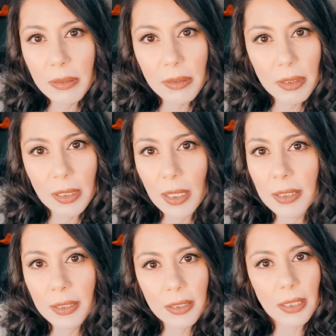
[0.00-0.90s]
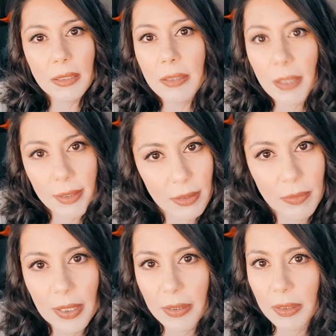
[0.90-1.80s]
and anything that doesn't
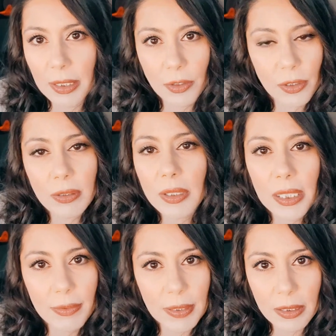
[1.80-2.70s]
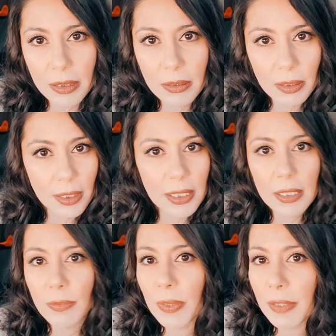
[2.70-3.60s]
resonate, just leave it. You
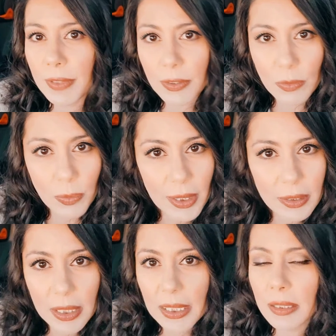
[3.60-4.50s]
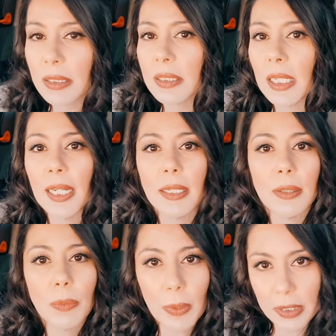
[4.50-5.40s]
leave whatever doesn't resonate, take
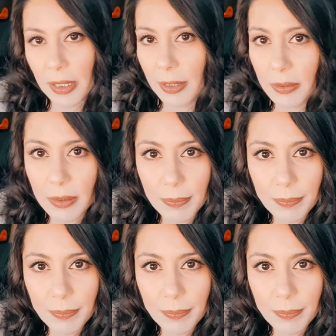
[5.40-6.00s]
what does.